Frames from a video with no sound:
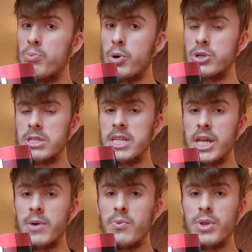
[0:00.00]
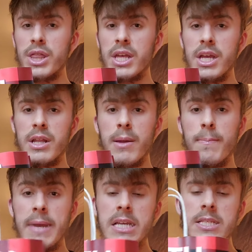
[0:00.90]
personally within
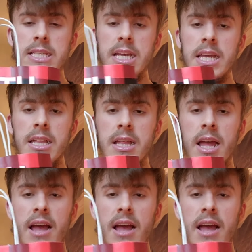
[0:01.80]
me seen